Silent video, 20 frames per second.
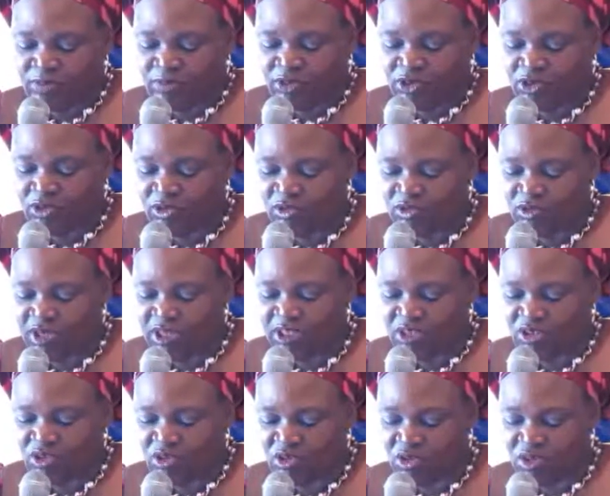children
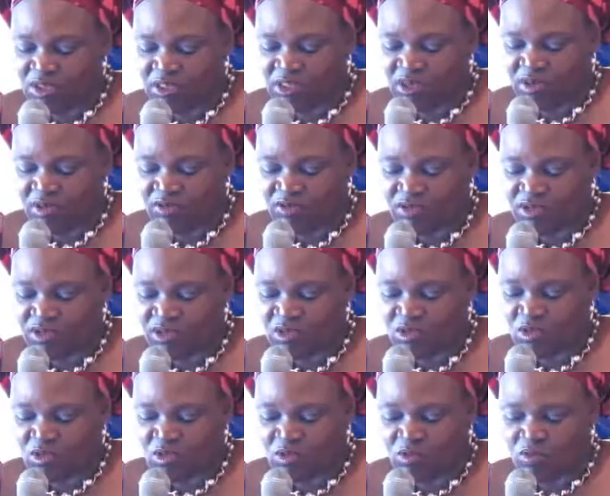in junior secondary
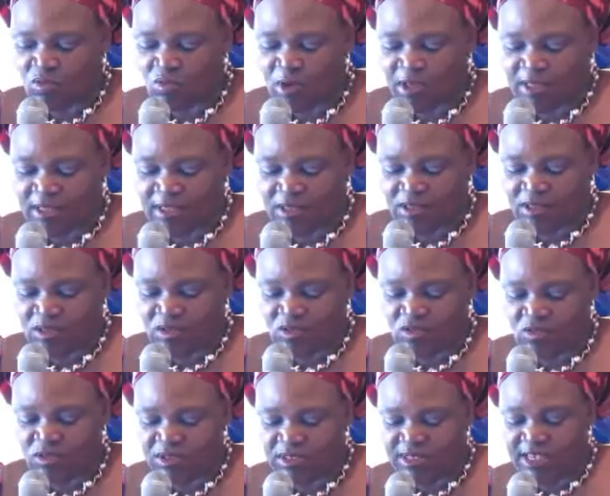schools 1 and 2
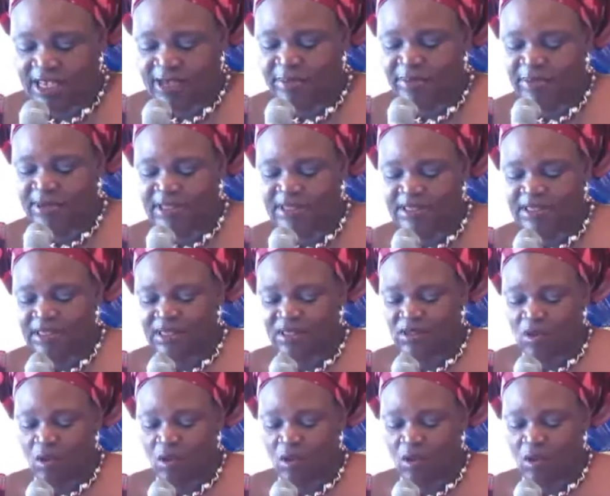will take place in